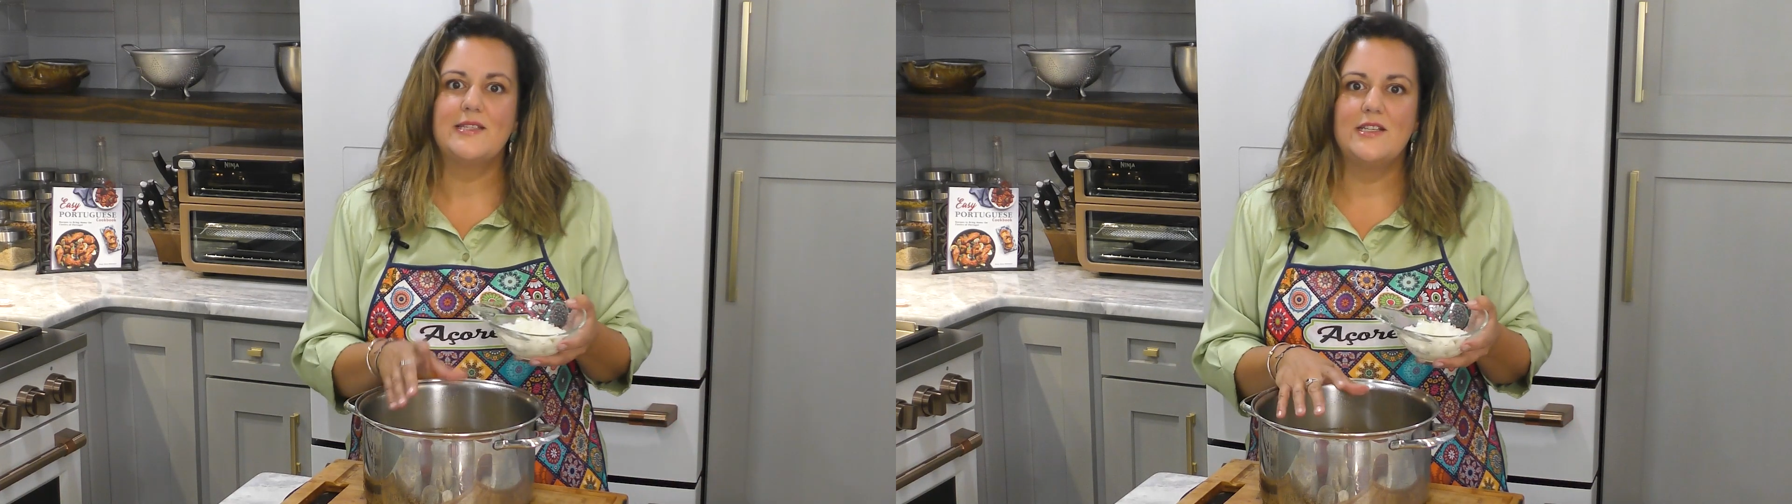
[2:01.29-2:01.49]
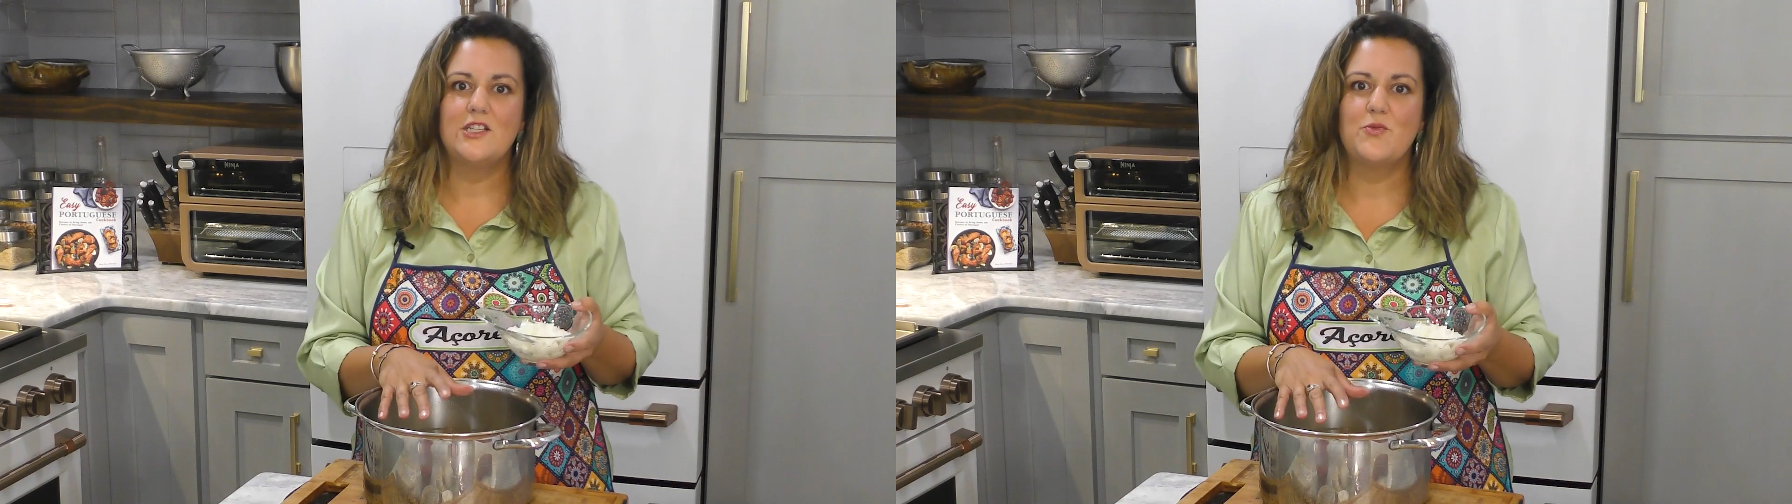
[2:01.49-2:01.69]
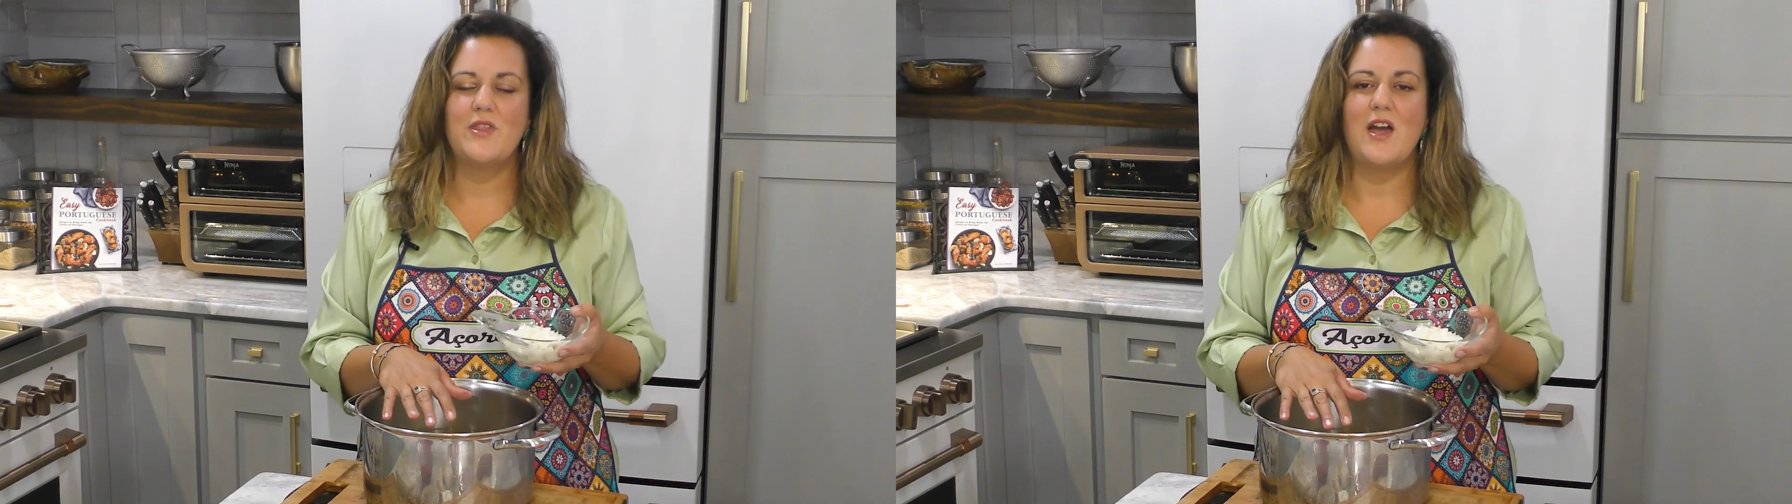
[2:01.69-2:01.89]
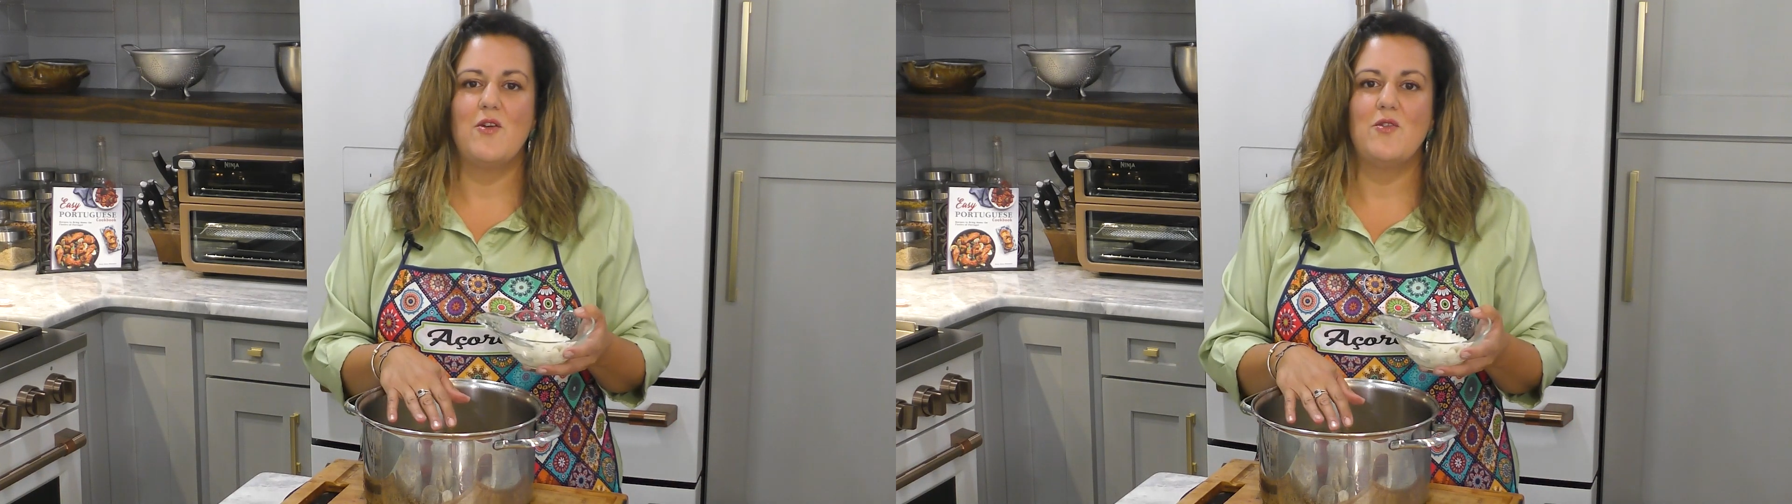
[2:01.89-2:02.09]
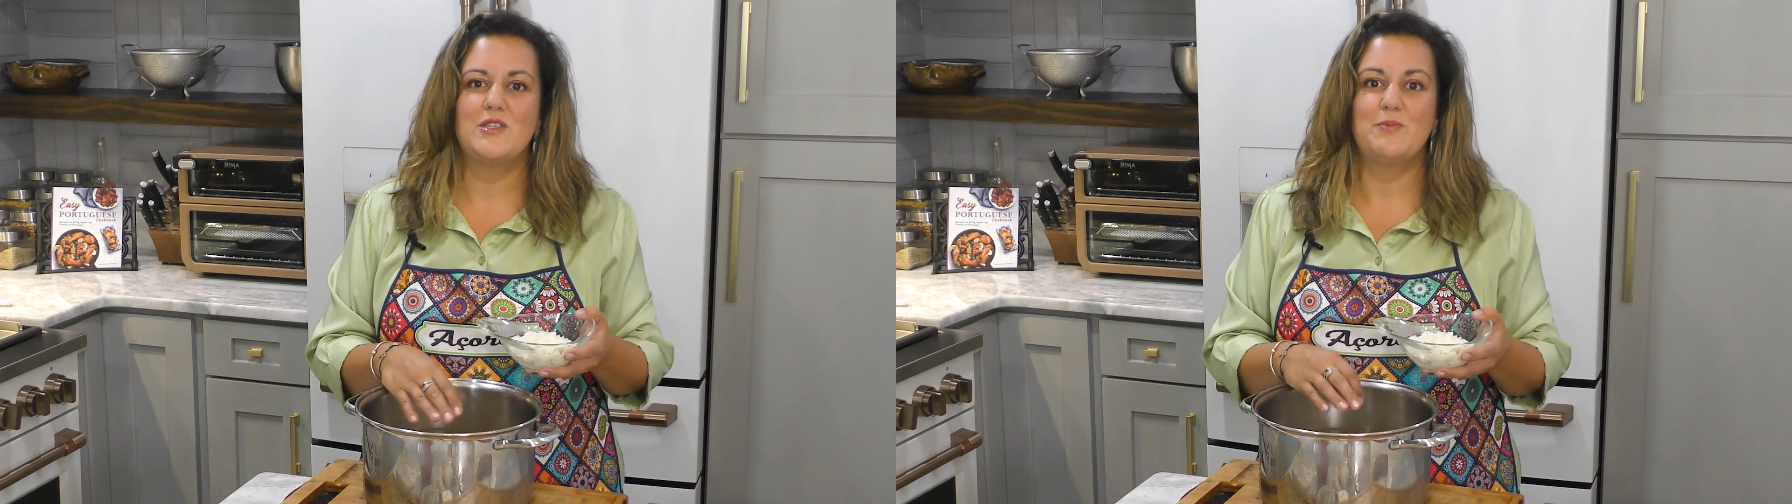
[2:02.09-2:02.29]
dish
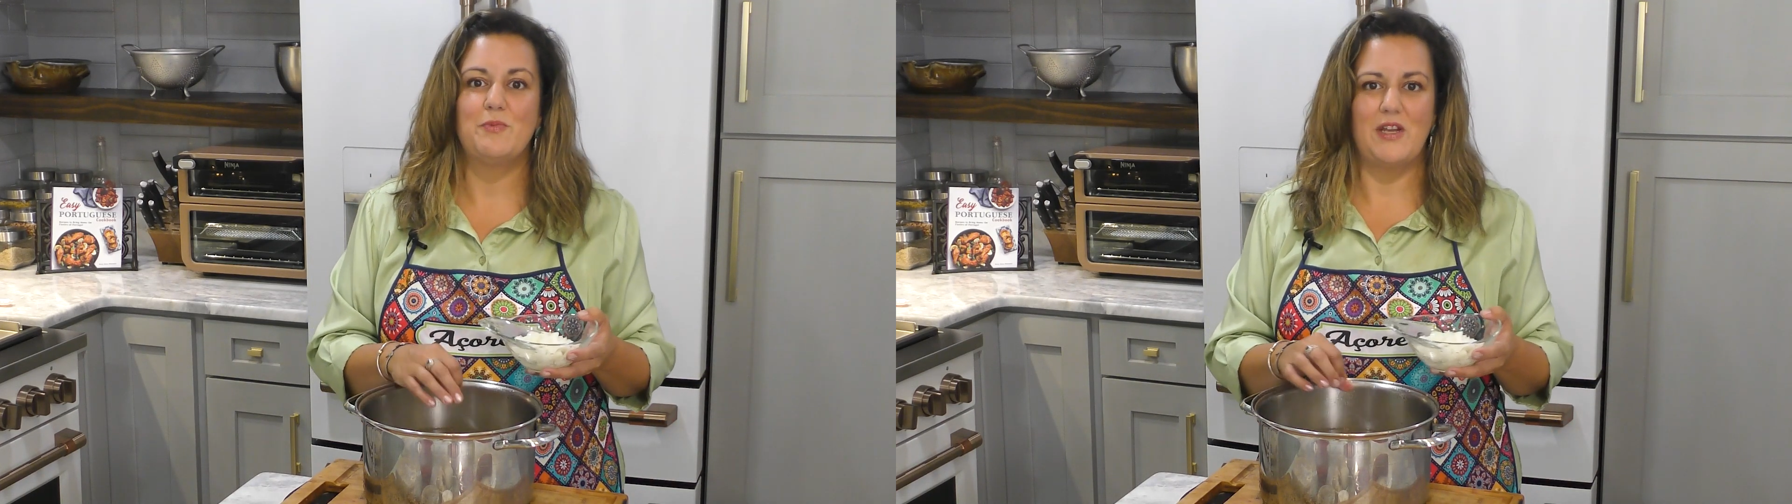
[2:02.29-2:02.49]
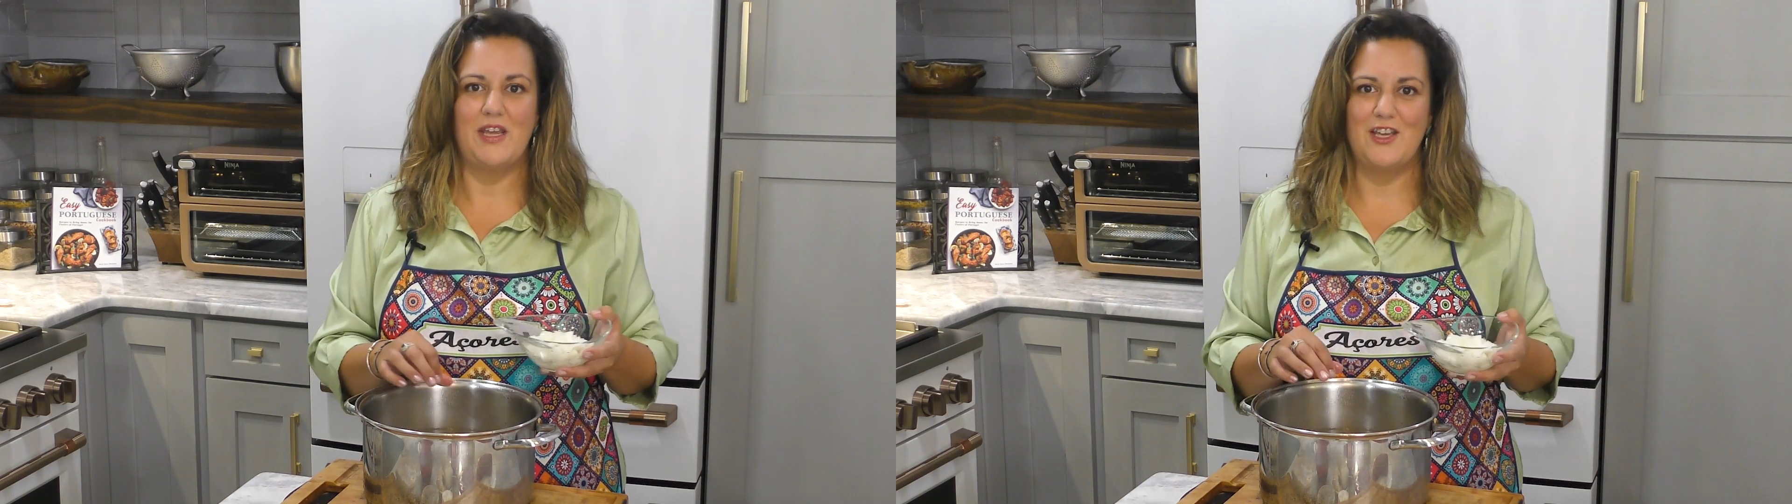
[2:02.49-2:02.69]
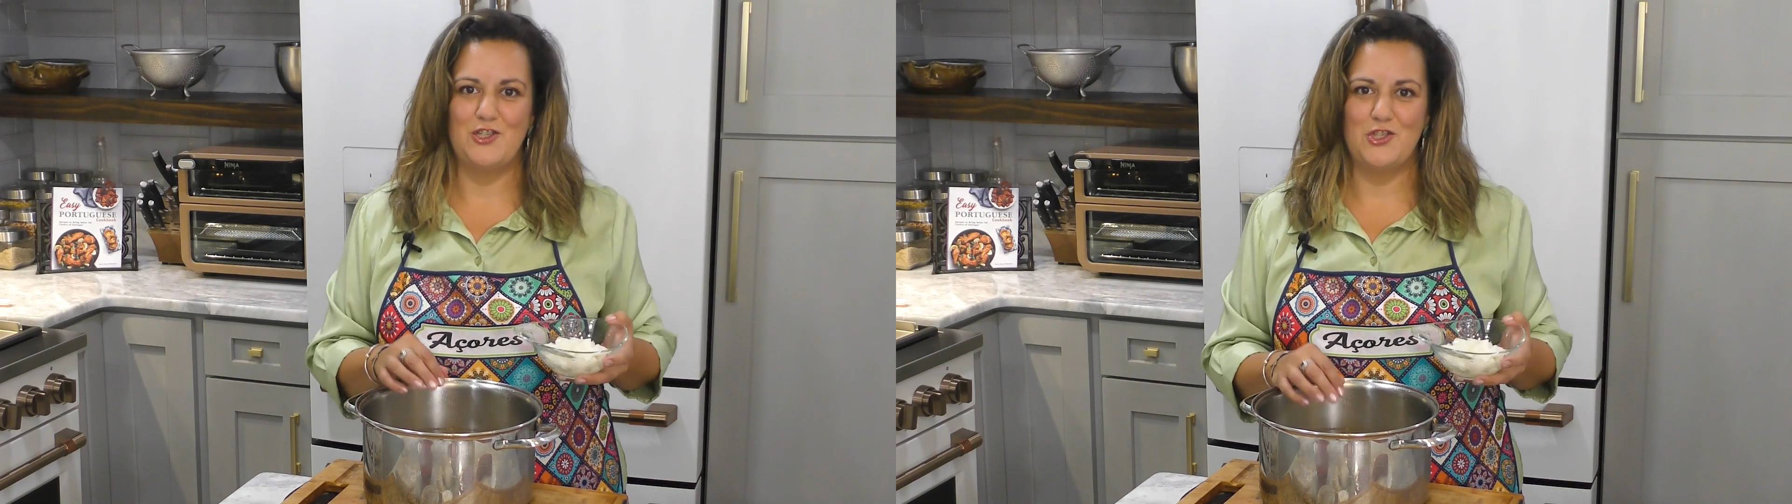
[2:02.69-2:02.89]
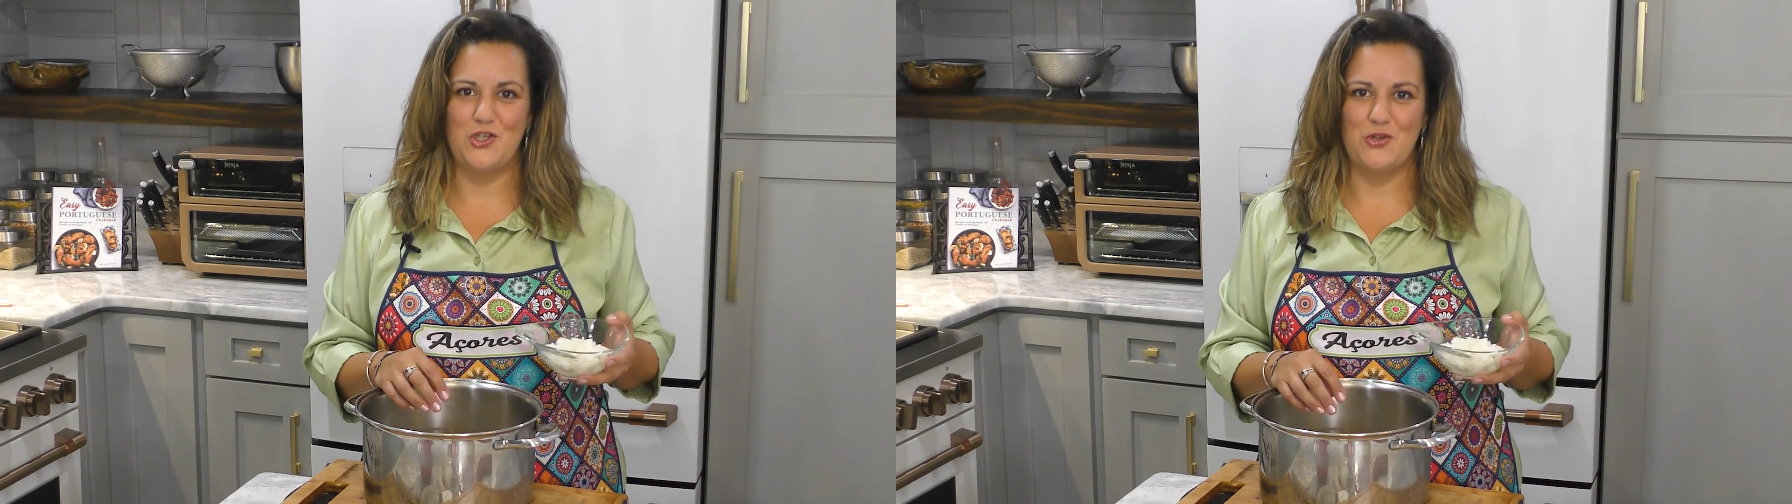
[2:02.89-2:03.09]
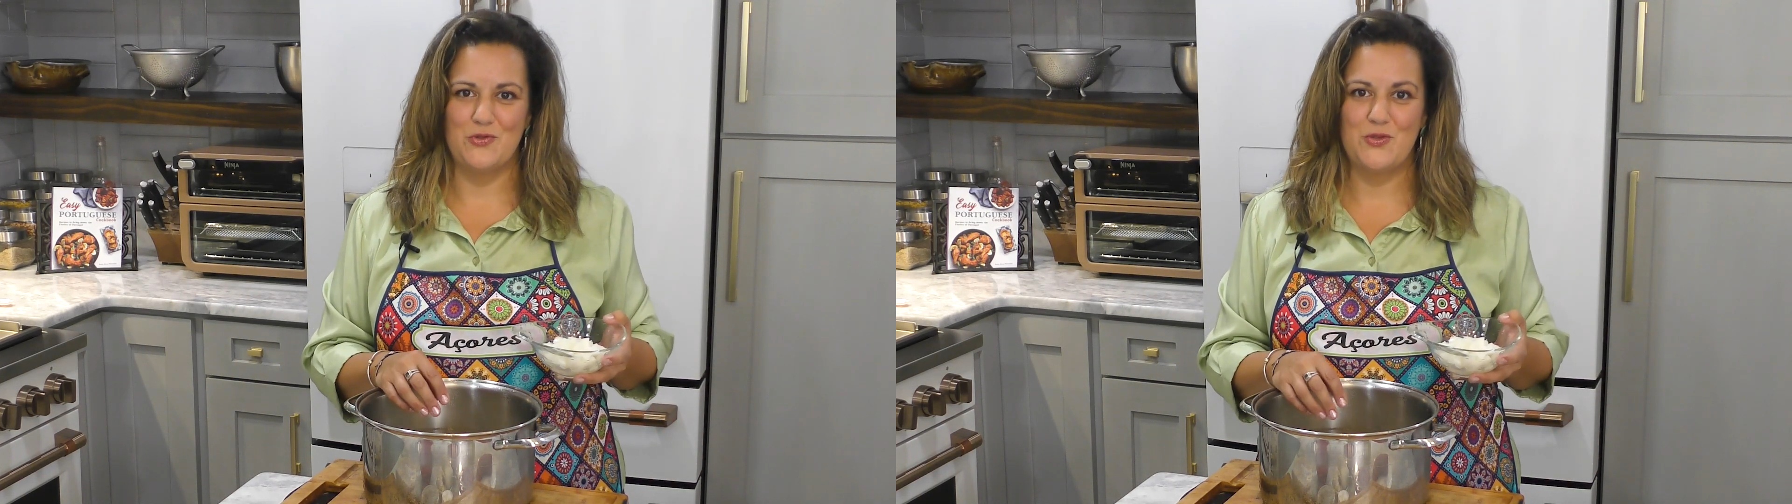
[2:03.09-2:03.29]
without splitting it in two.